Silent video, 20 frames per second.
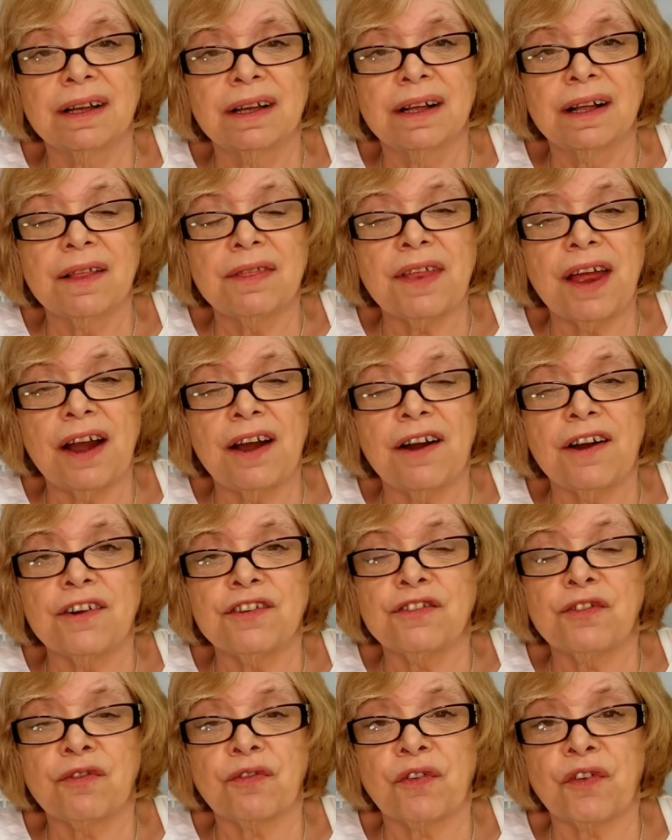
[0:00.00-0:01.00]

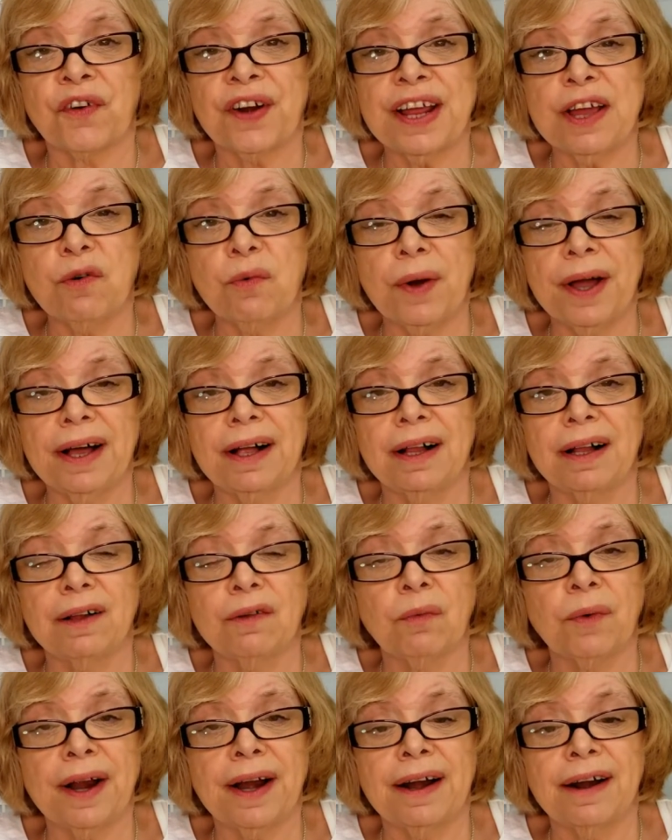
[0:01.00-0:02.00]
There's free will
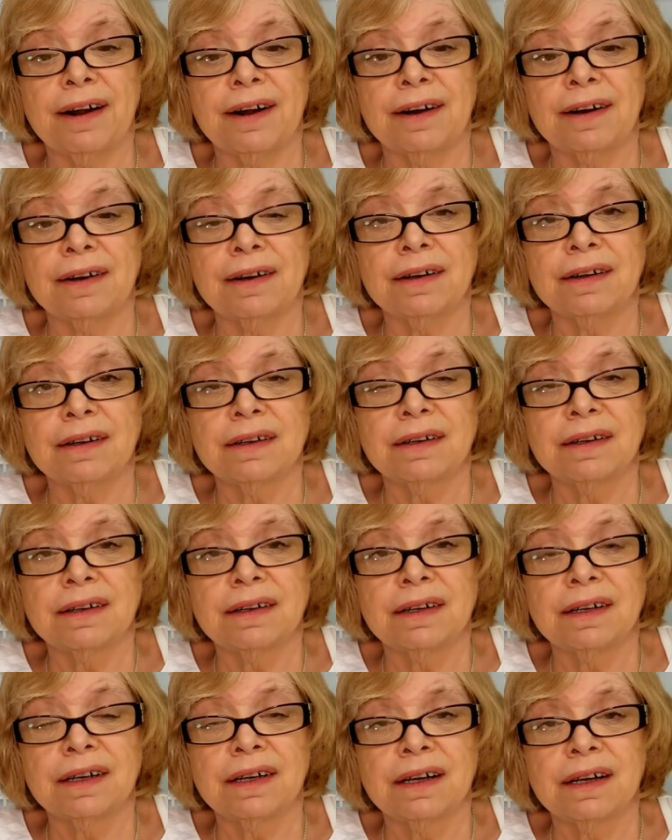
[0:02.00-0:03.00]
where
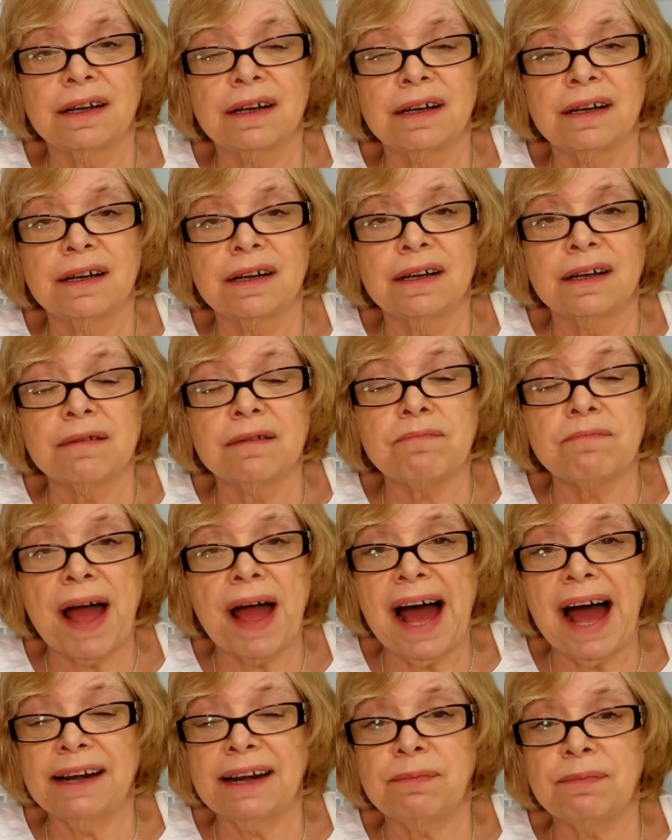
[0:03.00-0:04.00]

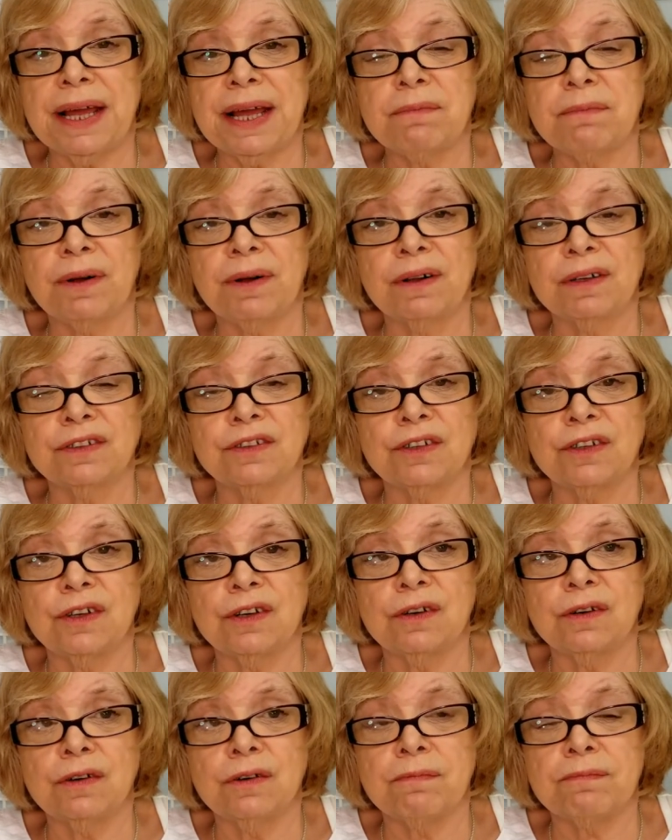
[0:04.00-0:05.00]
bad people
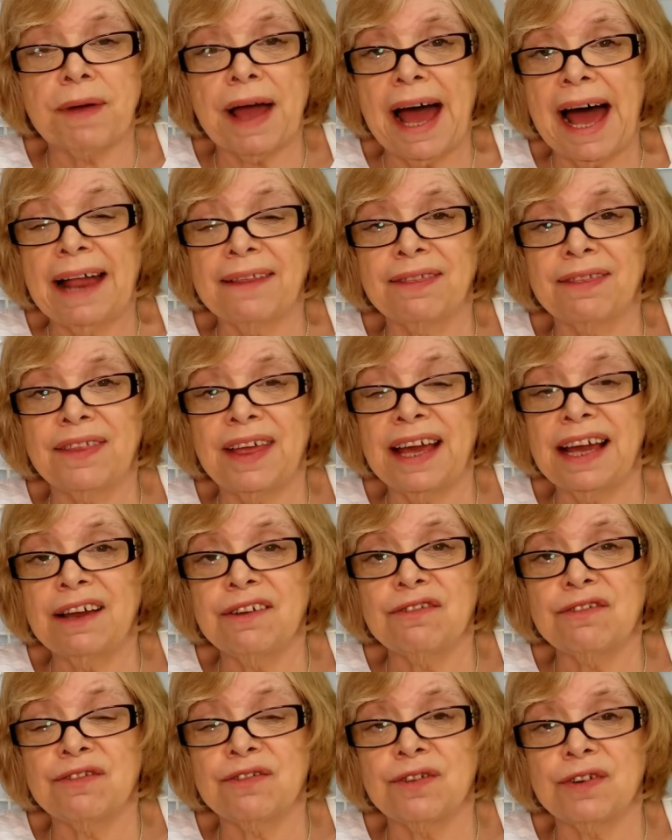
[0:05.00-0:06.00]
do bad
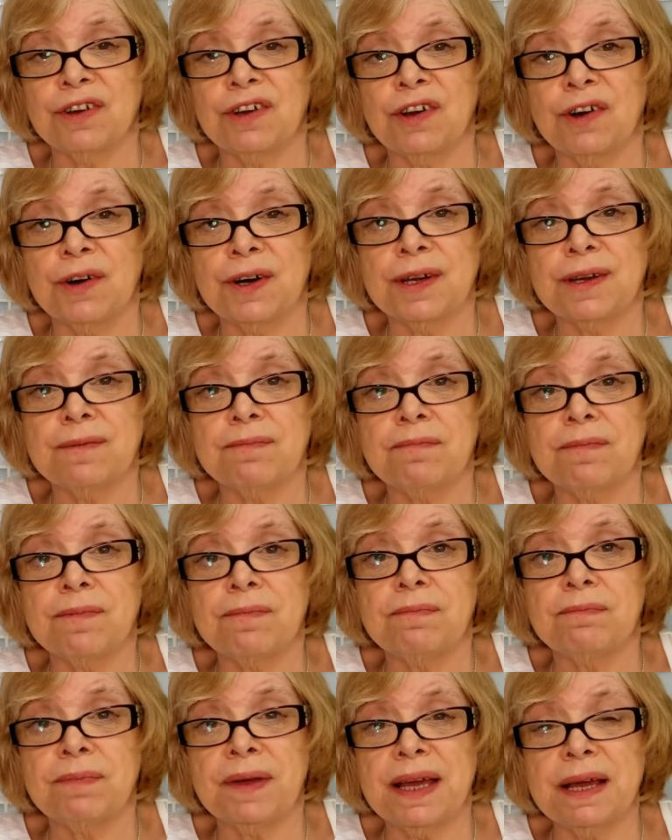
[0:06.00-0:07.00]
things to good
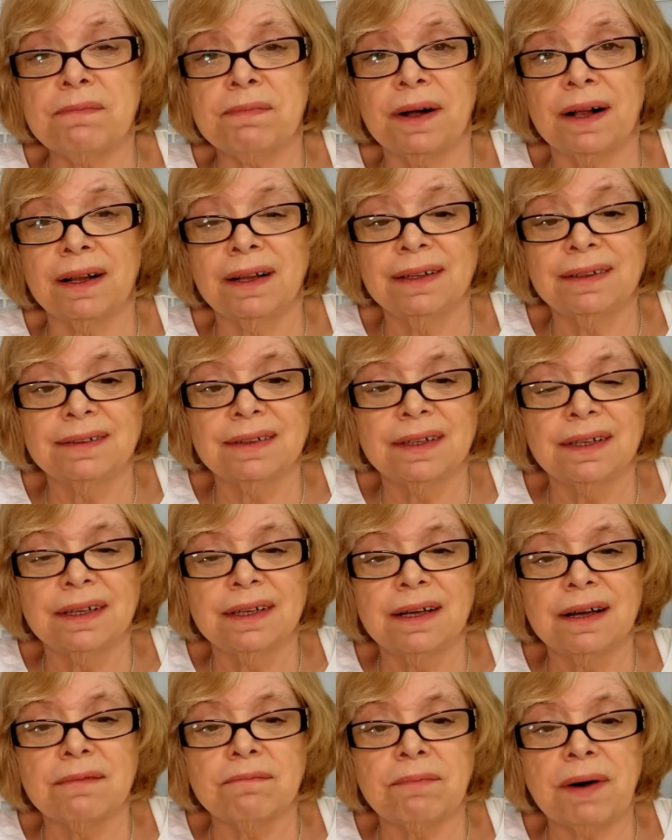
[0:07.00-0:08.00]
people.
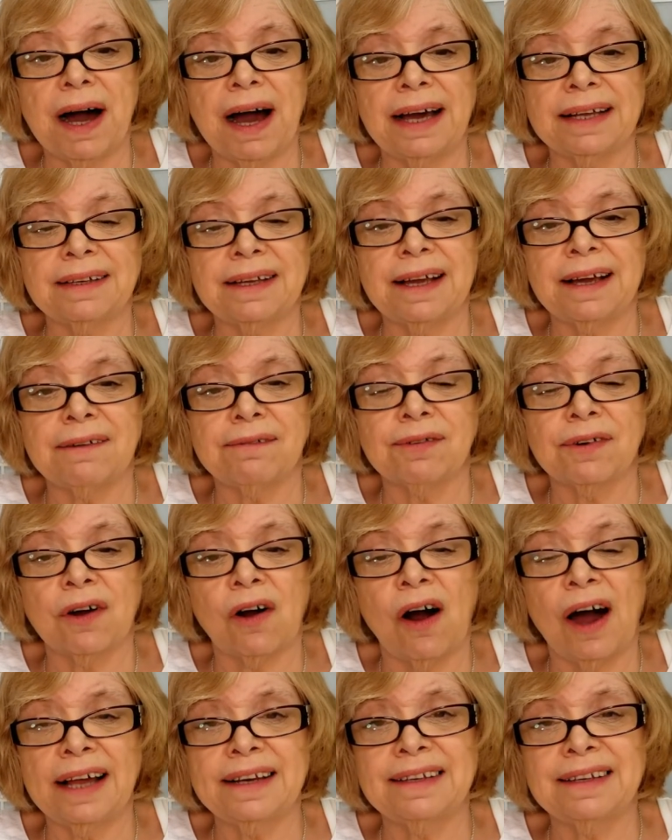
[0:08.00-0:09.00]
But if
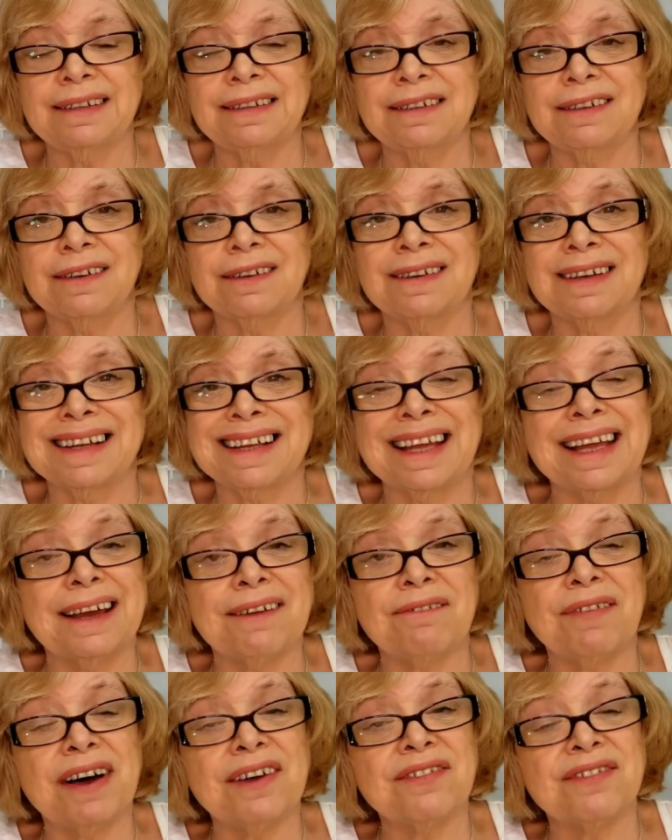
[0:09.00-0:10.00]
God didn't
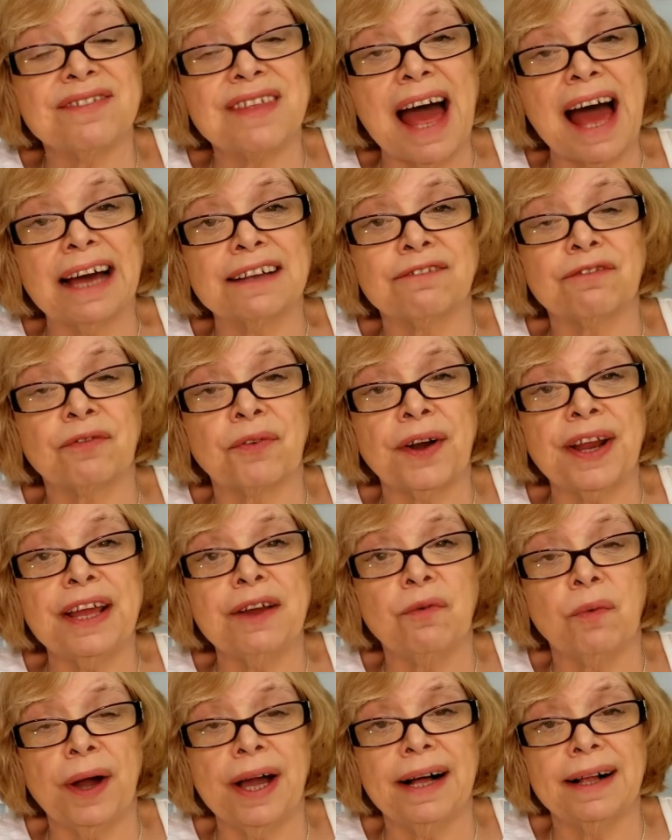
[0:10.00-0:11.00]
give us that free
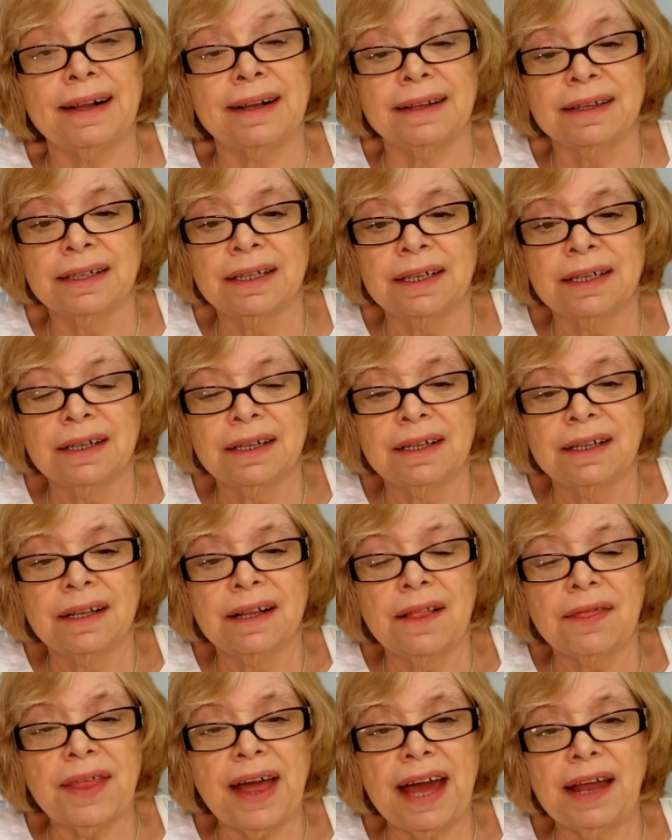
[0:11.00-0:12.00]
will,
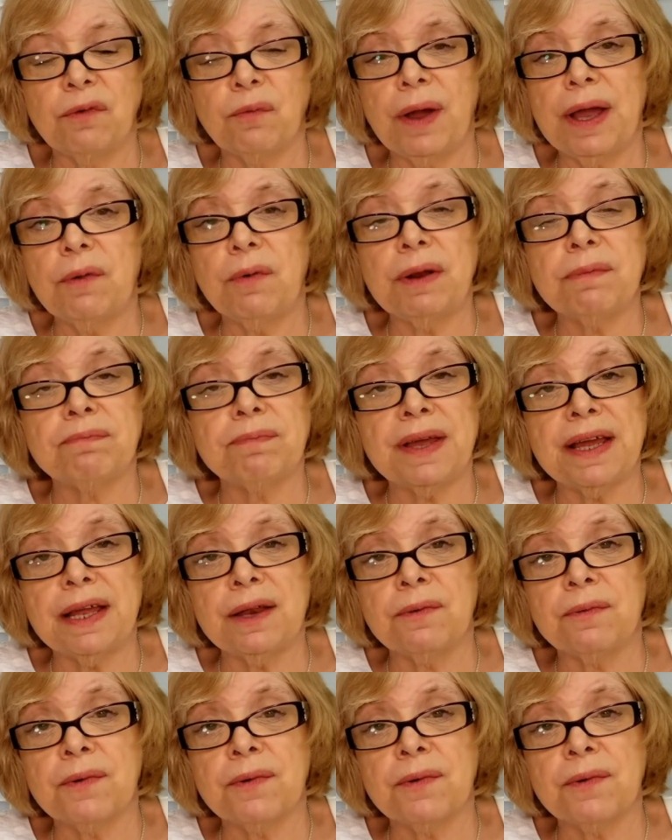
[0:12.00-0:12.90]
then we would be